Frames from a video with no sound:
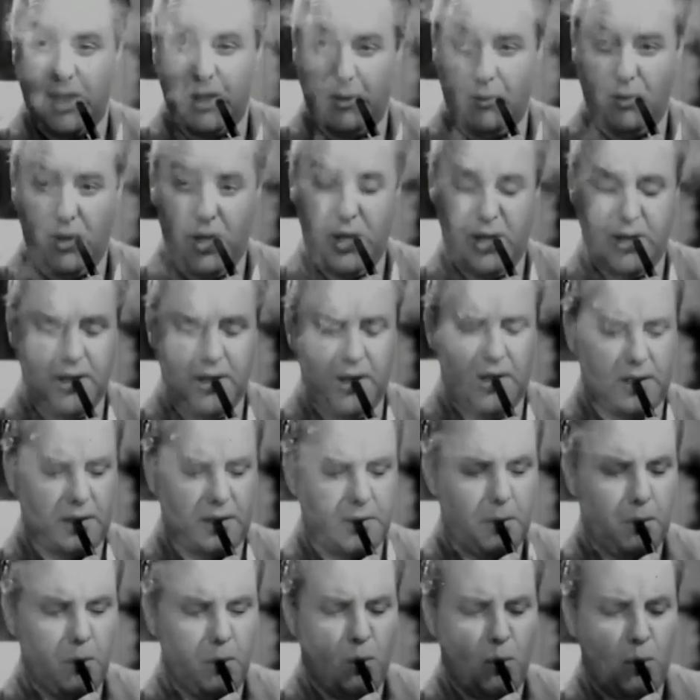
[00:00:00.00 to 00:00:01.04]
Aye, why
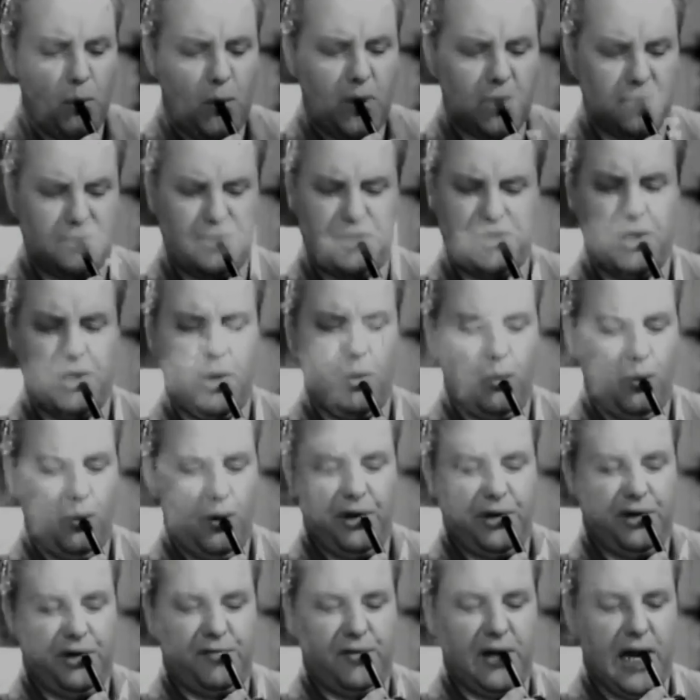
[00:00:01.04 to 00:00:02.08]
not? She's a
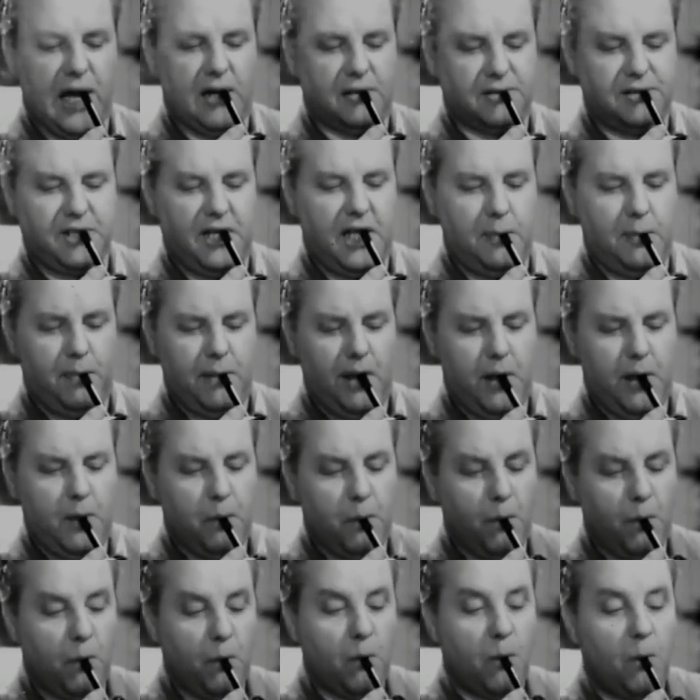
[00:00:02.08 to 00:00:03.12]
wonderful
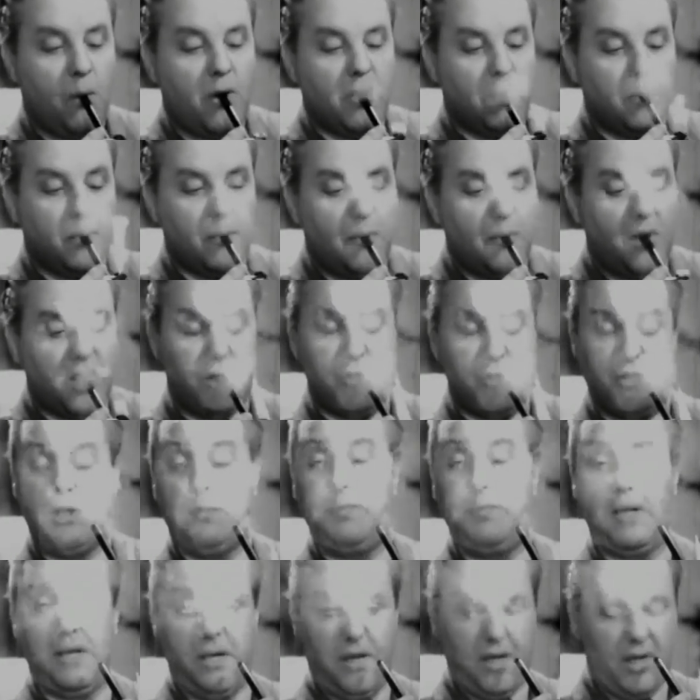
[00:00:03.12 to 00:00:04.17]
housekeeper.
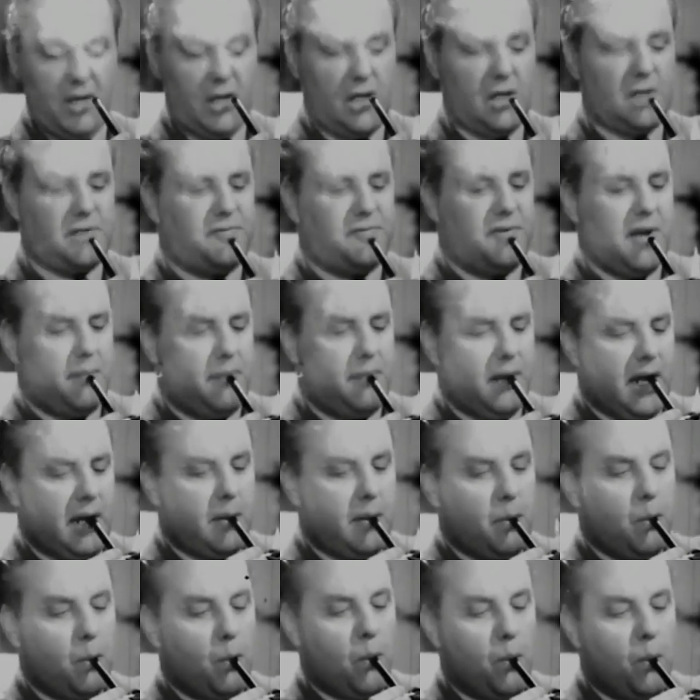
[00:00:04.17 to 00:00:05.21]
Used to be in an Earl's
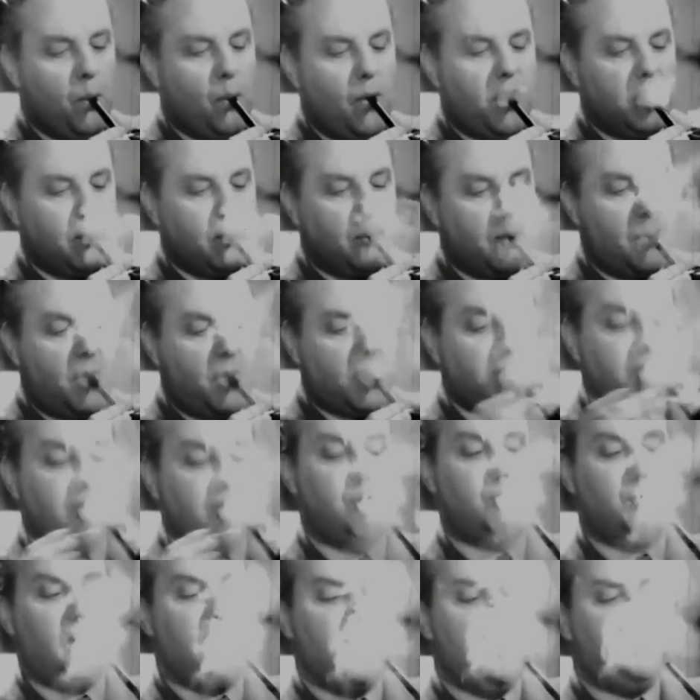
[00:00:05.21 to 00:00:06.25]
family.
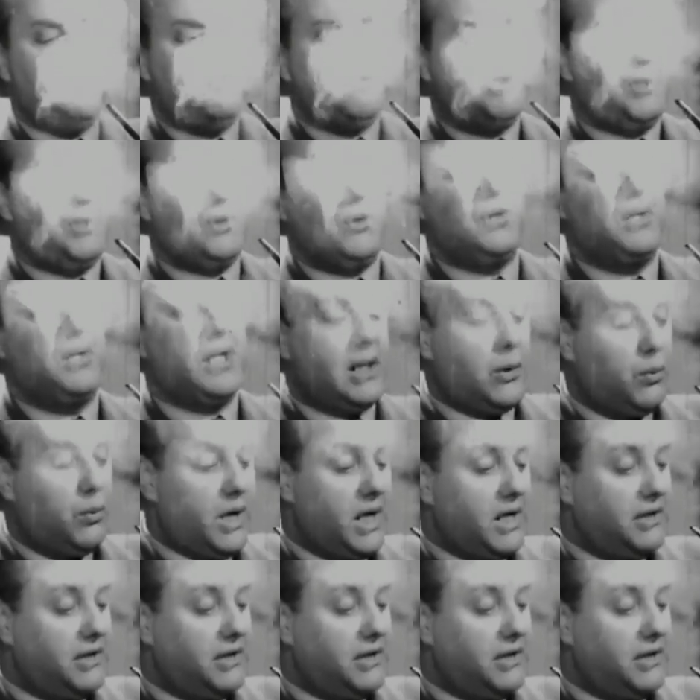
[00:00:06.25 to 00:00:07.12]
She only left because she couldn't